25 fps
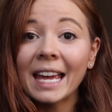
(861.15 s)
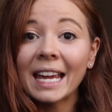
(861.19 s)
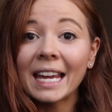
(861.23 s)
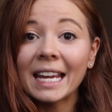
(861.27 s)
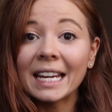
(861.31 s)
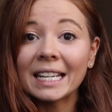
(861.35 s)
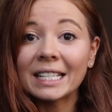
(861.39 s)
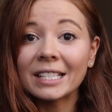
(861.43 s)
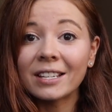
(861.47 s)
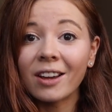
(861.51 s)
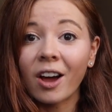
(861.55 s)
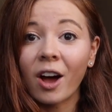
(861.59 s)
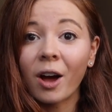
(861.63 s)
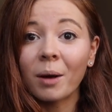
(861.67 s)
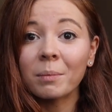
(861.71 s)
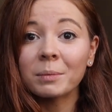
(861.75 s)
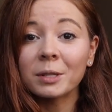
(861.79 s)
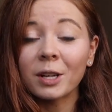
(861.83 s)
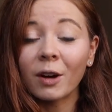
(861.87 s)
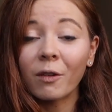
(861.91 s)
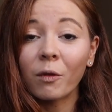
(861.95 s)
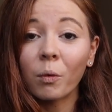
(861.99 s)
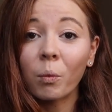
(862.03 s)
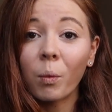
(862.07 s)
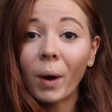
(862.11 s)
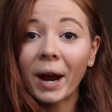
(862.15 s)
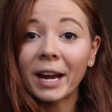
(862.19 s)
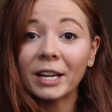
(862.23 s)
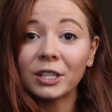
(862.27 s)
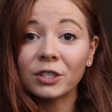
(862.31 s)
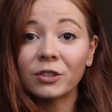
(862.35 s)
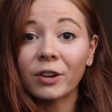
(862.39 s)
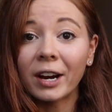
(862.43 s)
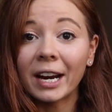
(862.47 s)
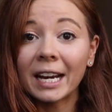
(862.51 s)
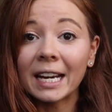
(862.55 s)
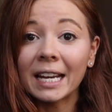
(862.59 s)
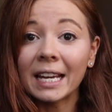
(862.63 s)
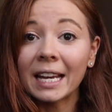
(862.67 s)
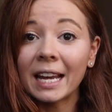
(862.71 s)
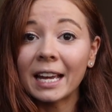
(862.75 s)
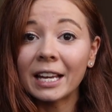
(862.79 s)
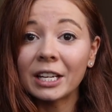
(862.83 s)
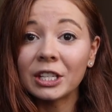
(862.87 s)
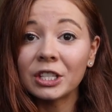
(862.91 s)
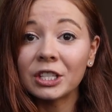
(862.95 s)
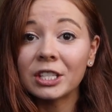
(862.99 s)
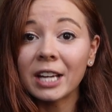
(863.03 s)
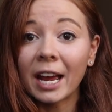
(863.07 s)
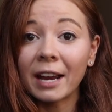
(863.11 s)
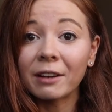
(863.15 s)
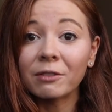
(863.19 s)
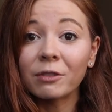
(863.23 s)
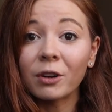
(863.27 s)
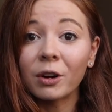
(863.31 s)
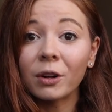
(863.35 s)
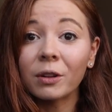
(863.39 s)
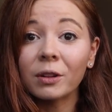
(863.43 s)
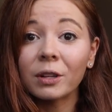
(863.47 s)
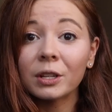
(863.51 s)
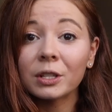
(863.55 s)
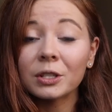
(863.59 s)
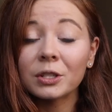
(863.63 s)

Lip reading: in terms of weight training in general.